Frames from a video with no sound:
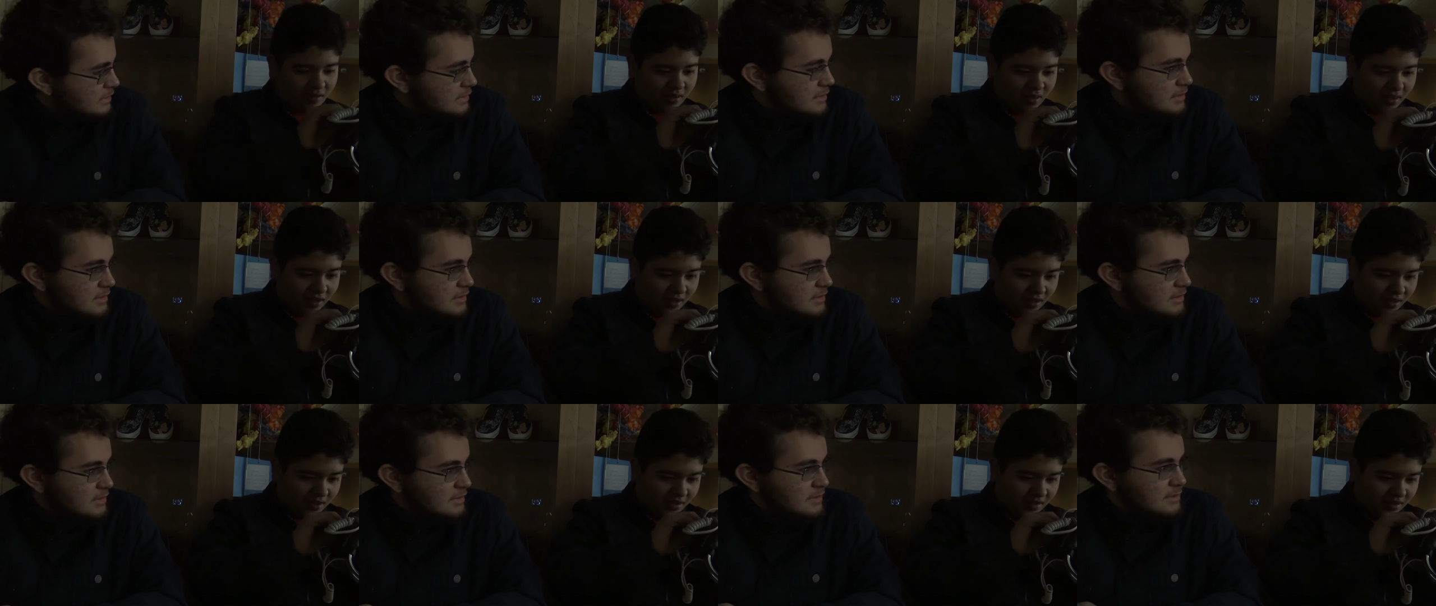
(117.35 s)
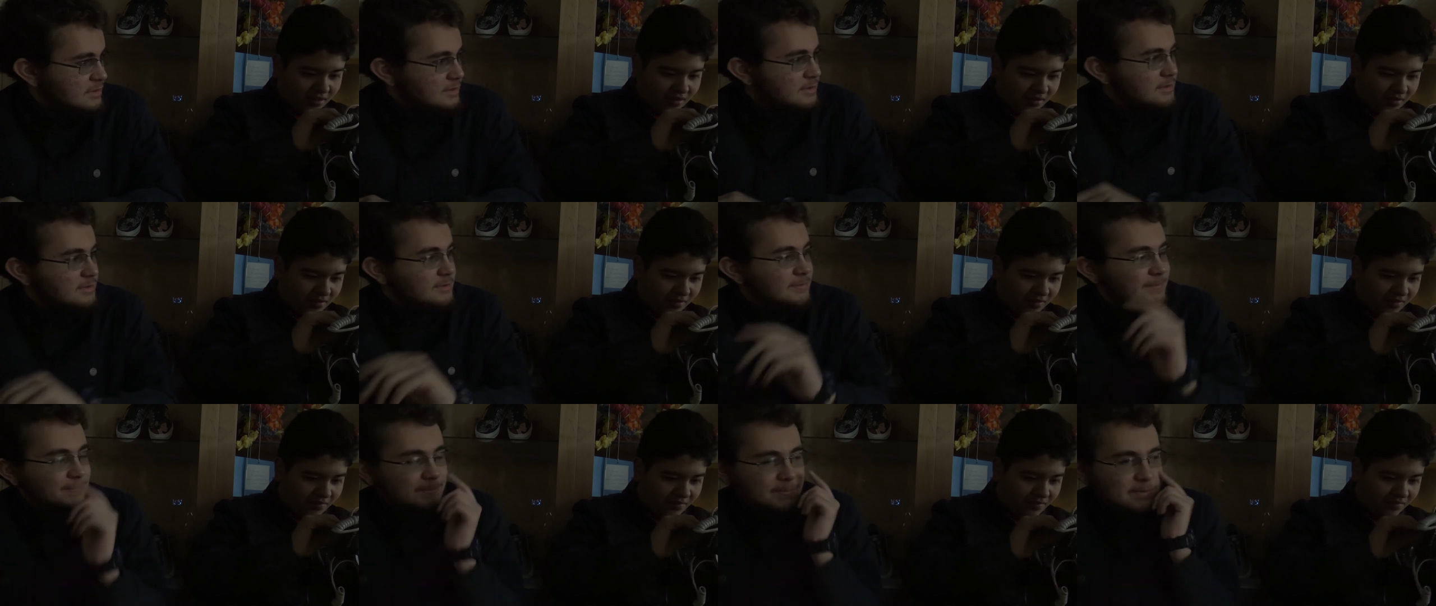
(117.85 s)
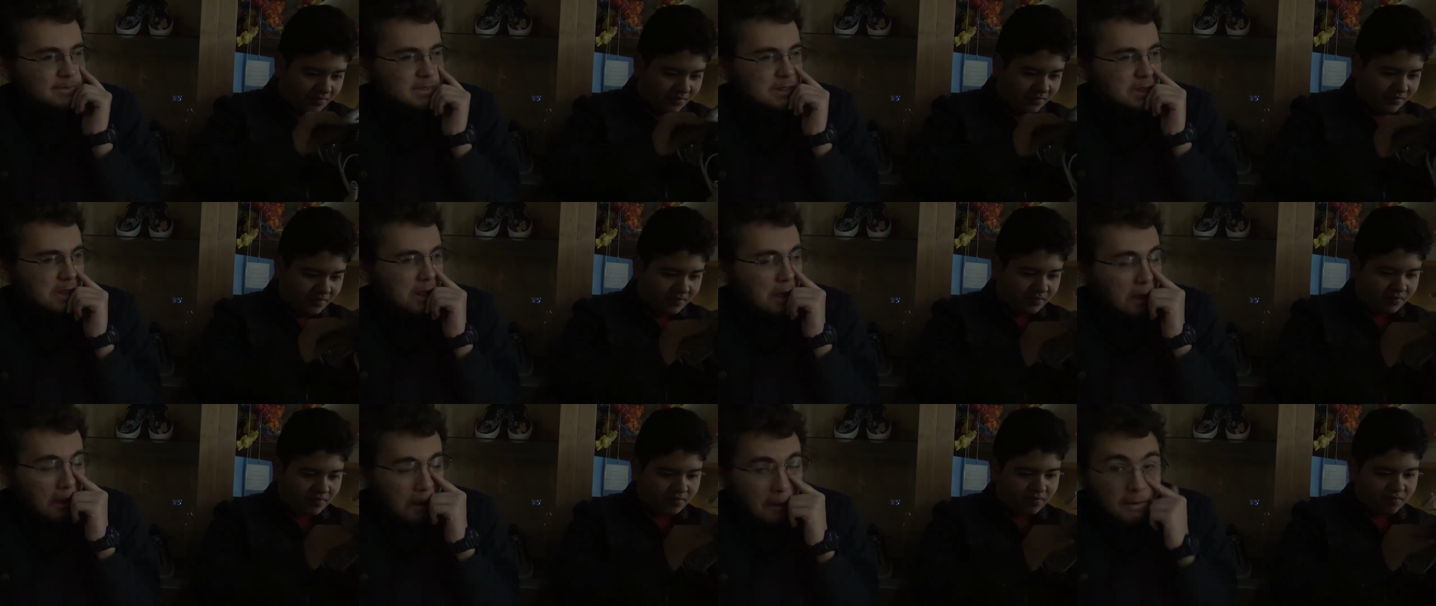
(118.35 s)
Speaker 1: God.
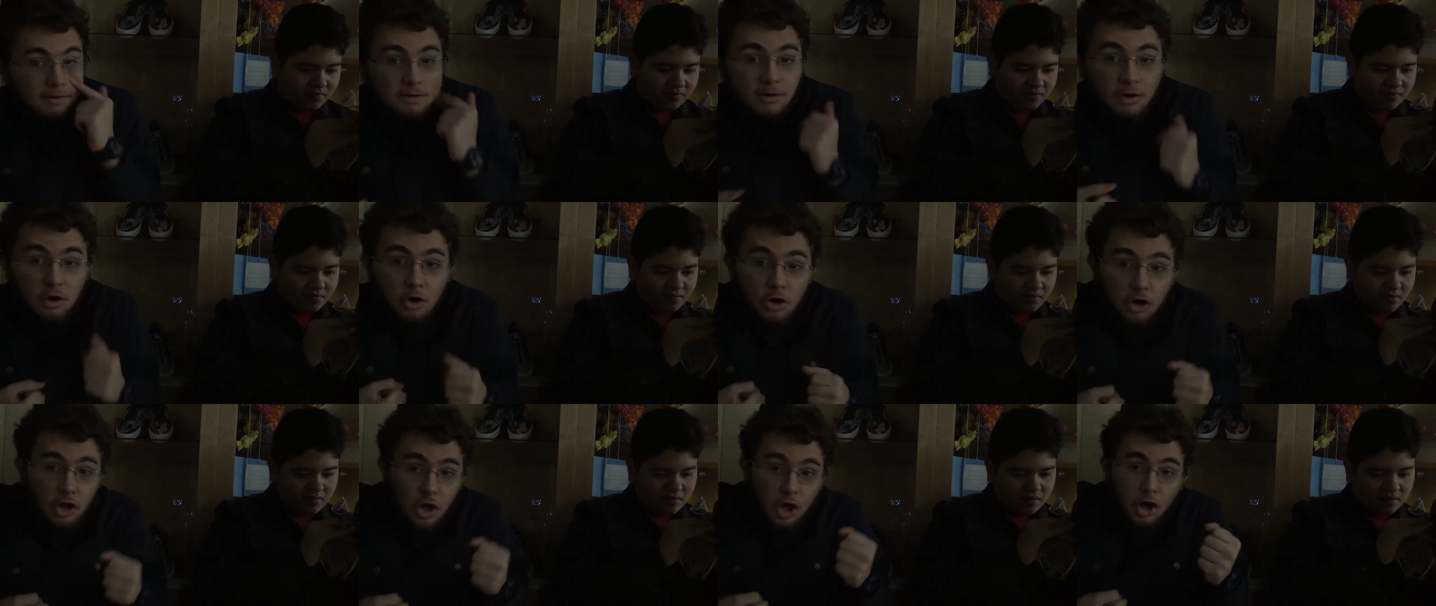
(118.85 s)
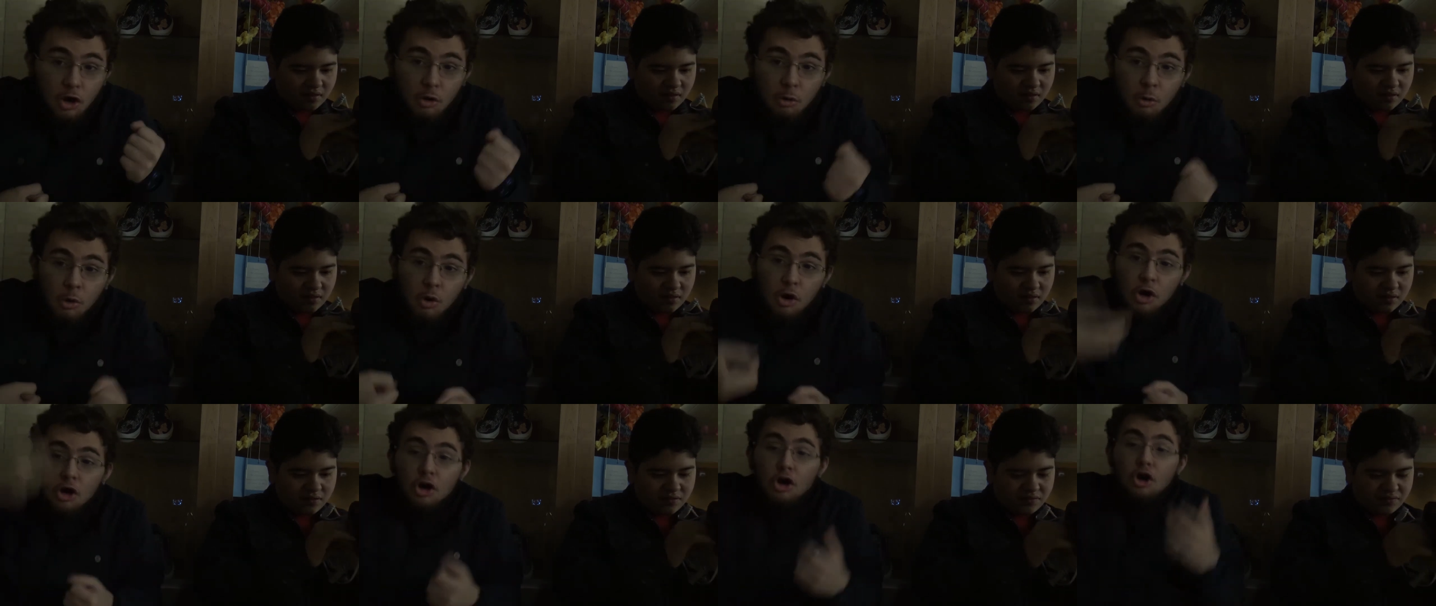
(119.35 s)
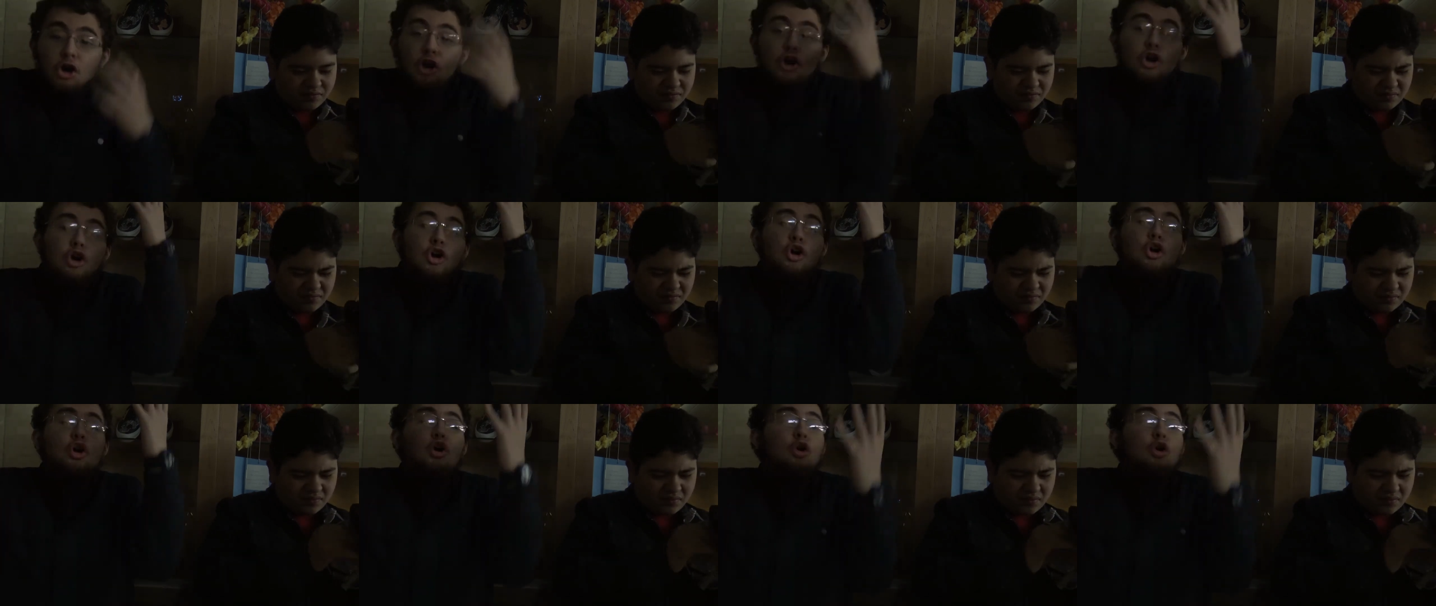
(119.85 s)
Oh,
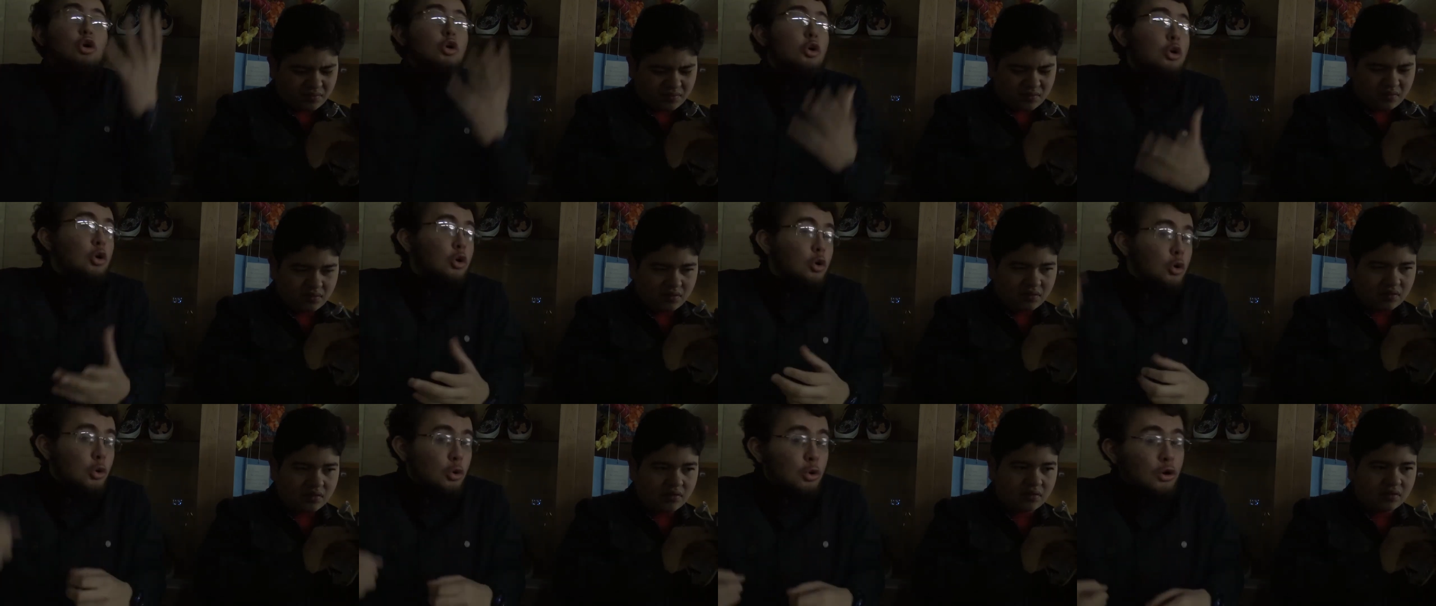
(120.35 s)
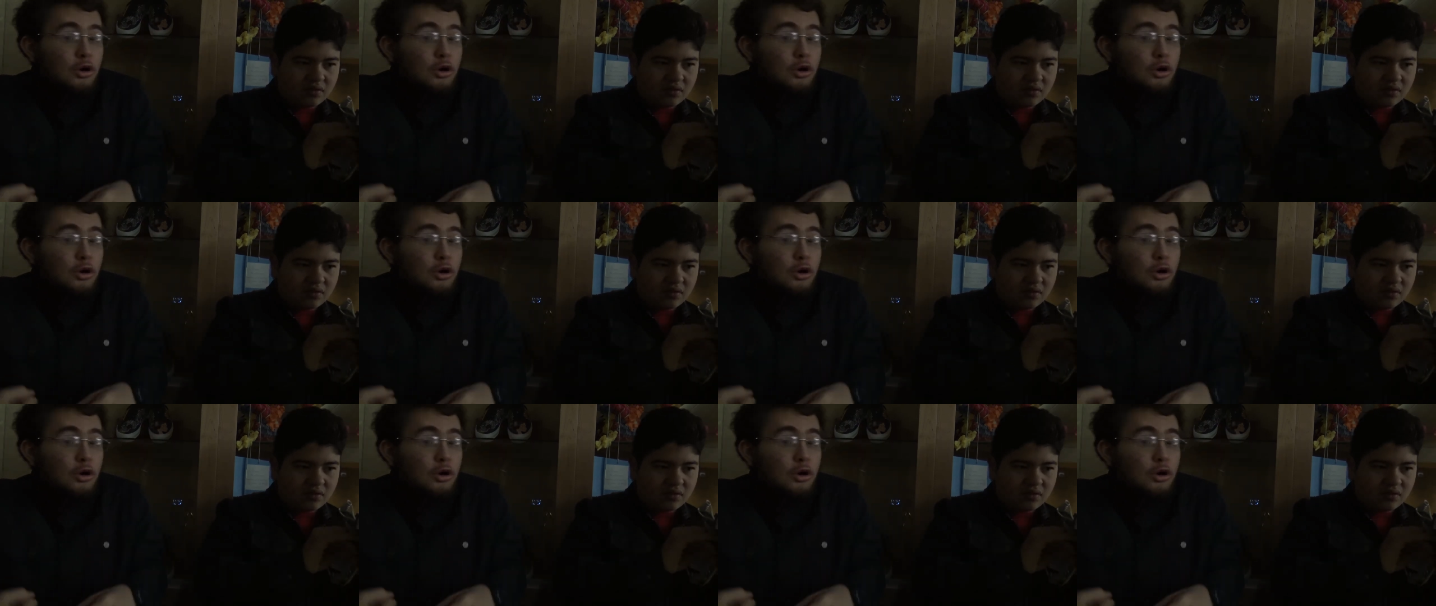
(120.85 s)
woohoo!